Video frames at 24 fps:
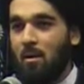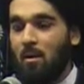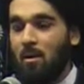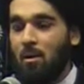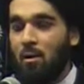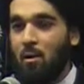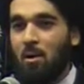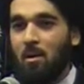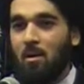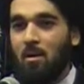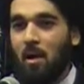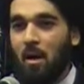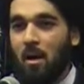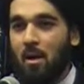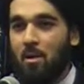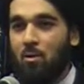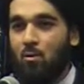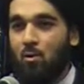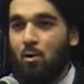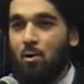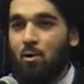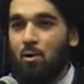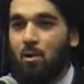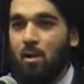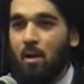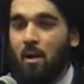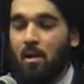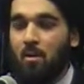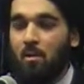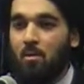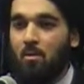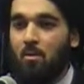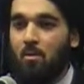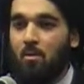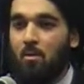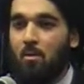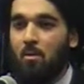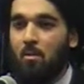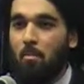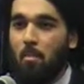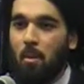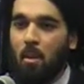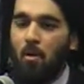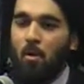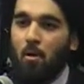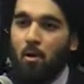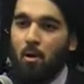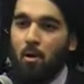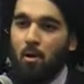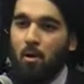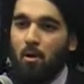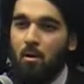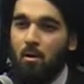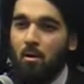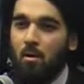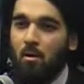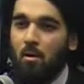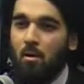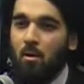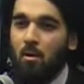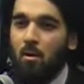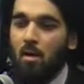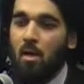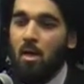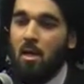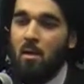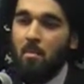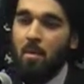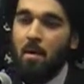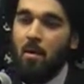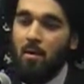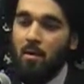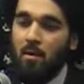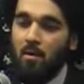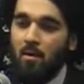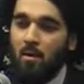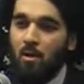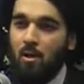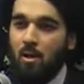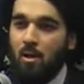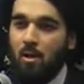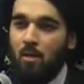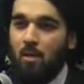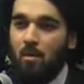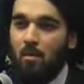She dies. What should I do? Bury her. He buries her.